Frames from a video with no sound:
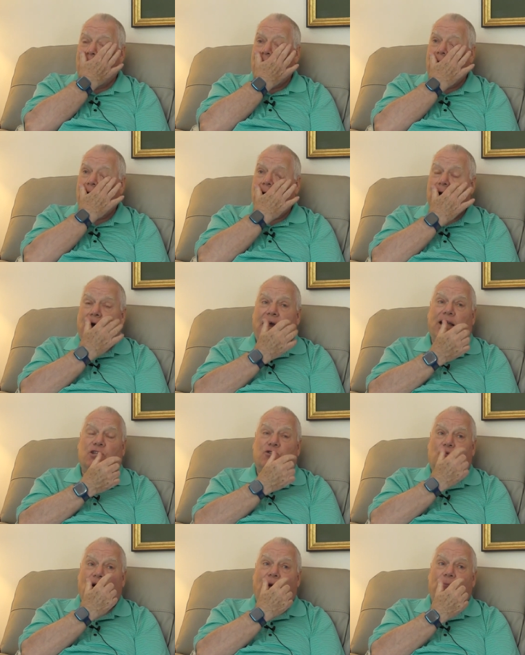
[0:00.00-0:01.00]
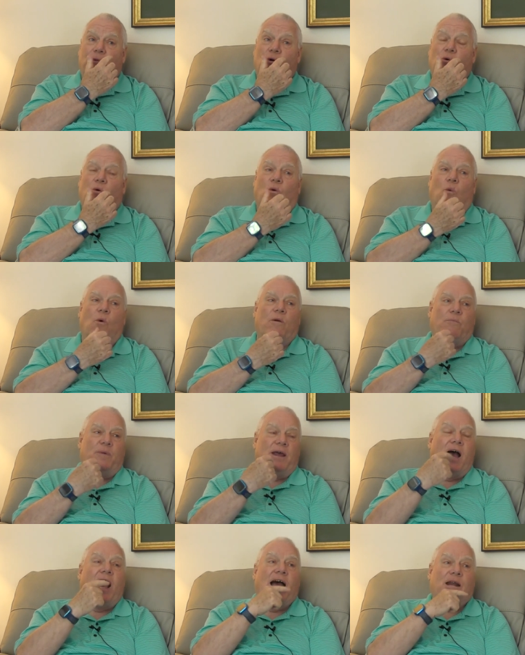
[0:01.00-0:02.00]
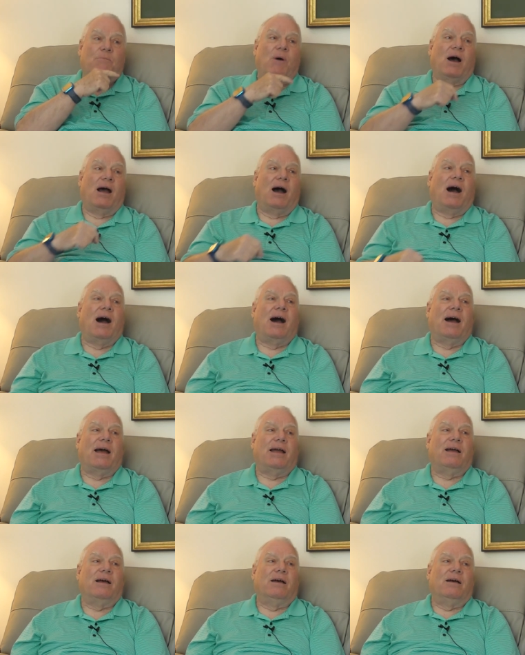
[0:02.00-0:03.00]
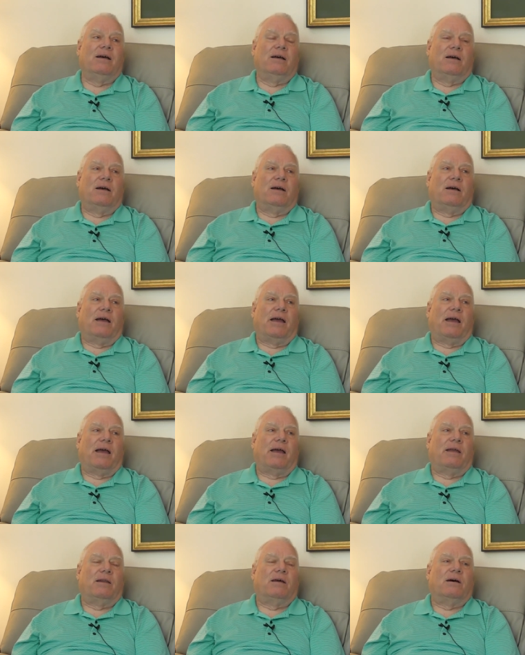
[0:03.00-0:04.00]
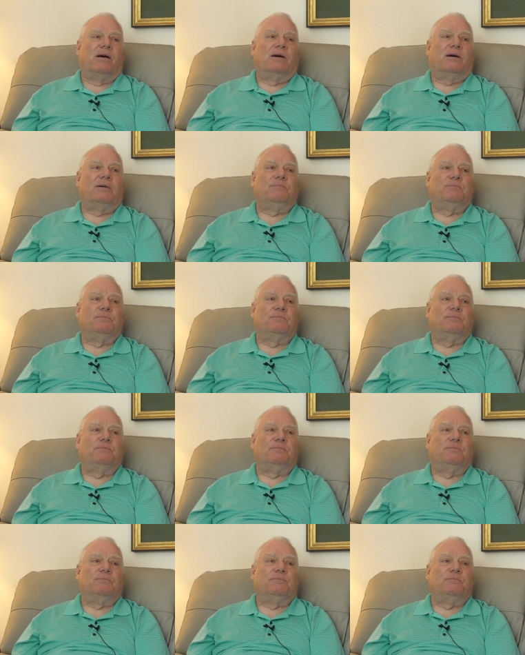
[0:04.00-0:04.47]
Uh, I had shrapnel that went behind my eye. And uh,